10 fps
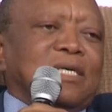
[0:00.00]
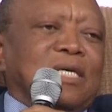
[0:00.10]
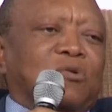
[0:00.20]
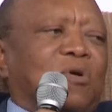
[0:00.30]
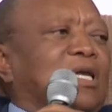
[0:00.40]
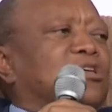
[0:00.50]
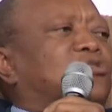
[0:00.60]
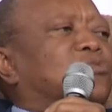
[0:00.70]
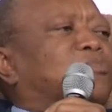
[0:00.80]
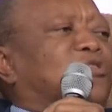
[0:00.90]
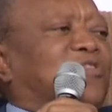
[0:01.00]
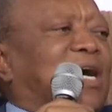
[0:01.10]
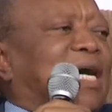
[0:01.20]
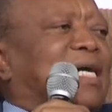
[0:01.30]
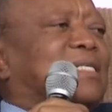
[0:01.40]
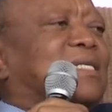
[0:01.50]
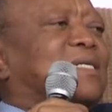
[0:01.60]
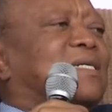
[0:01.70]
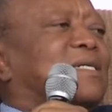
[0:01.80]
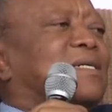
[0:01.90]
Equally, to provide
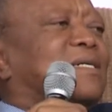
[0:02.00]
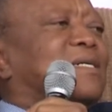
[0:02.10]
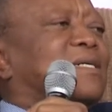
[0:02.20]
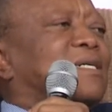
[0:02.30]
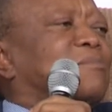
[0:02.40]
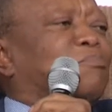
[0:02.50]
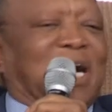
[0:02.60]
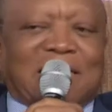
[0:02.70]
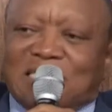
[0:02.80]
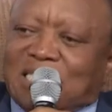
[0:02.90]
bus